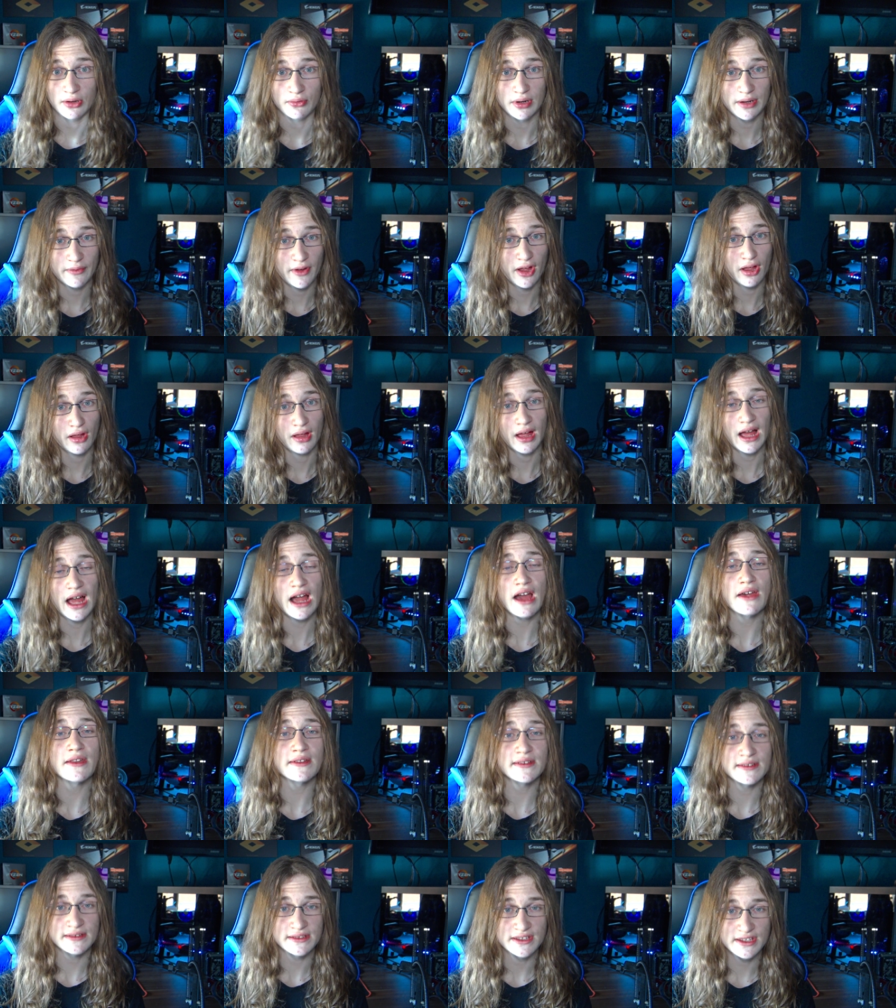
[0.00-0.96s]
like, whatever,
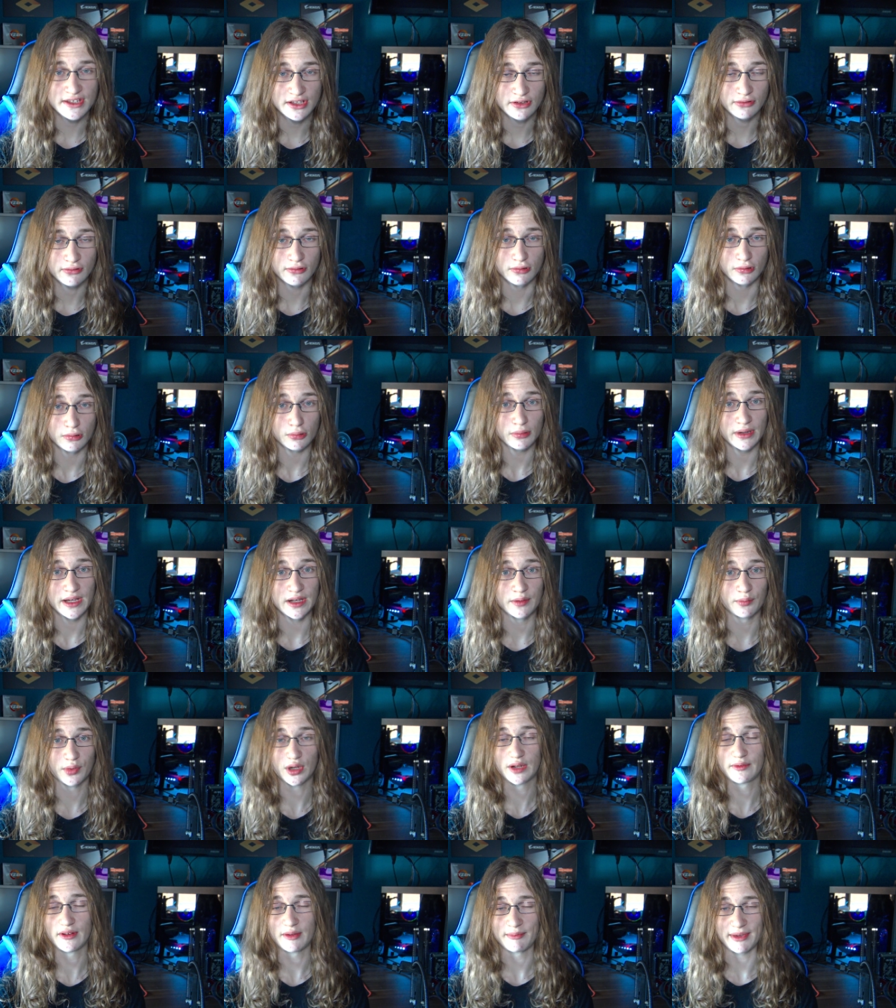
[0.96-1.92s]
and I'll see you all
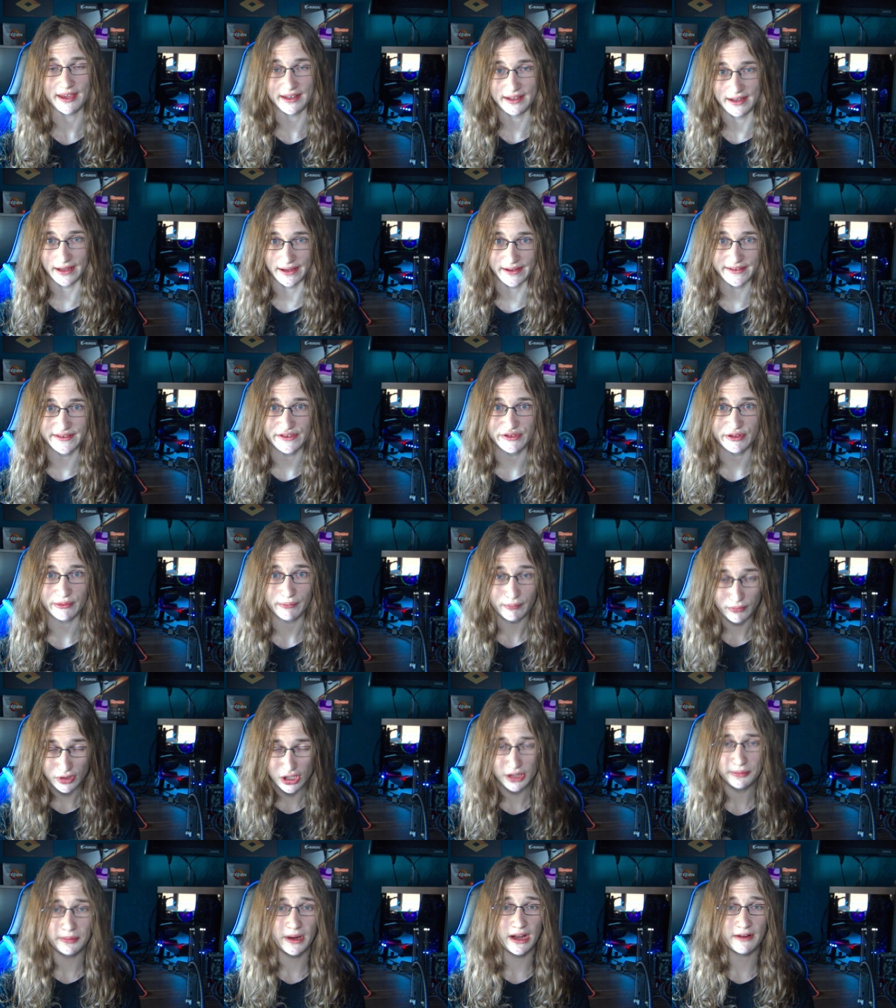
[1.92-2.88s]
in whatever I make next.
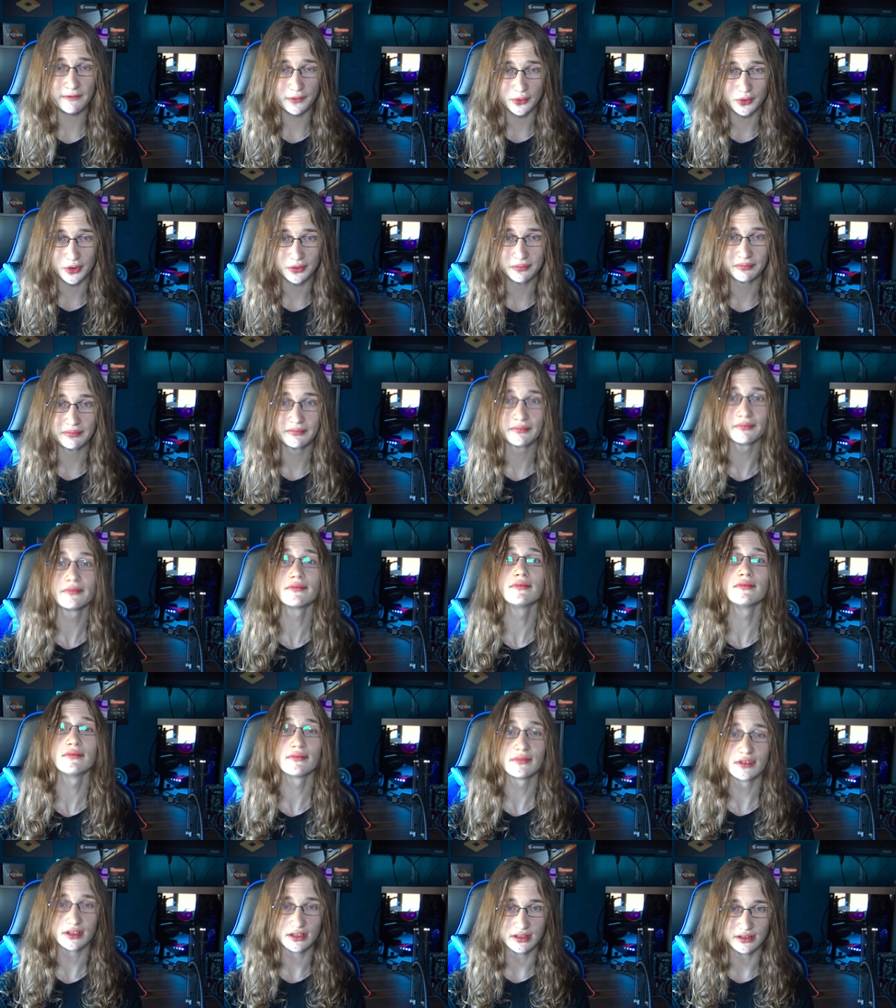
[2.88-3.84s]
Goodbye everyone.
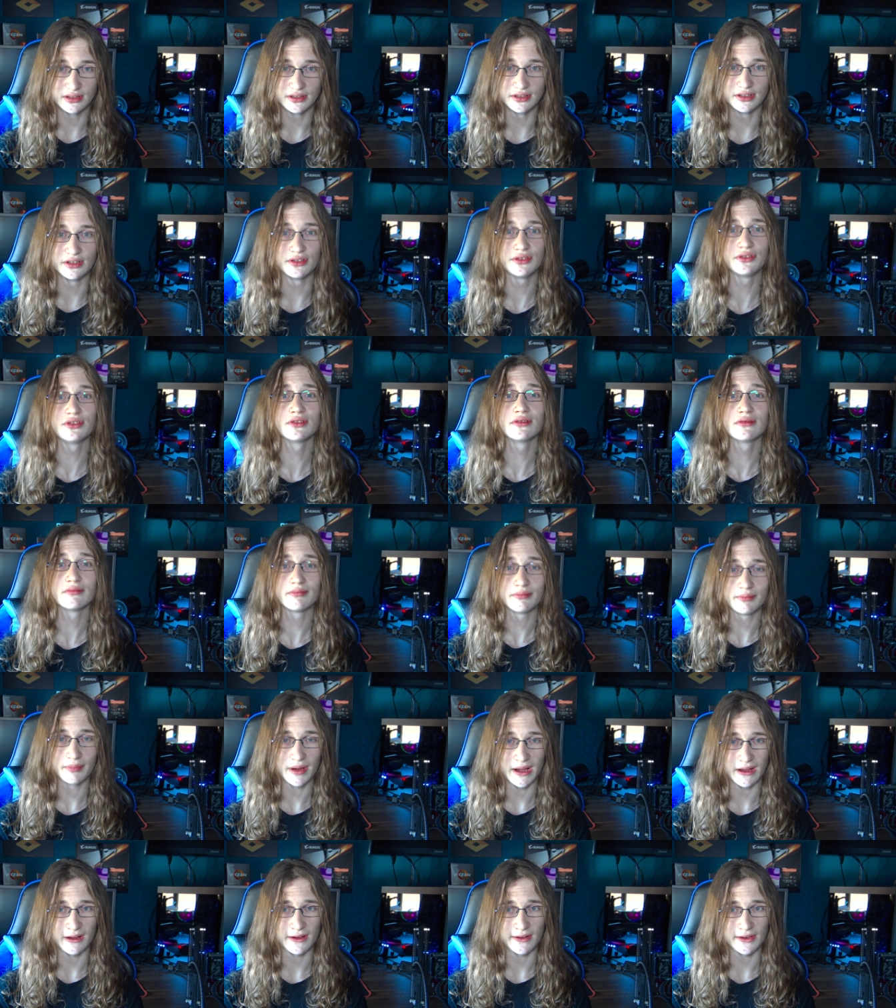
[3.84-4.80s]
Good.
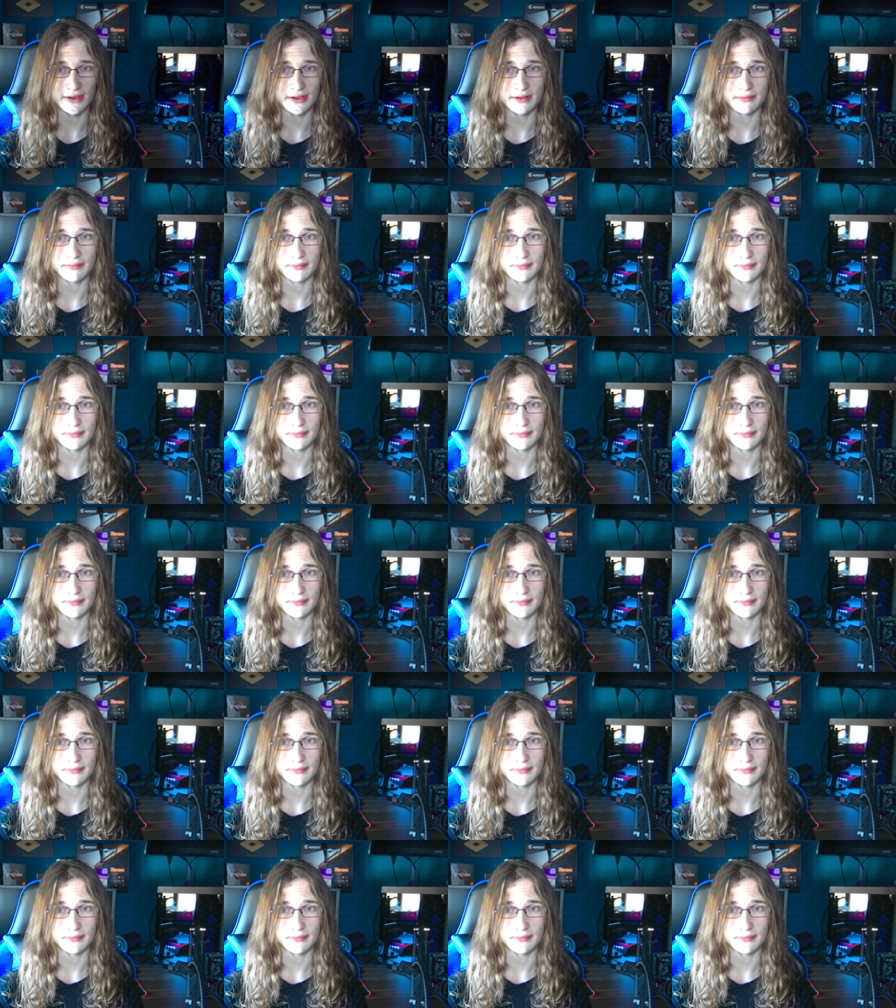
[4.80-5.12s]
Bye.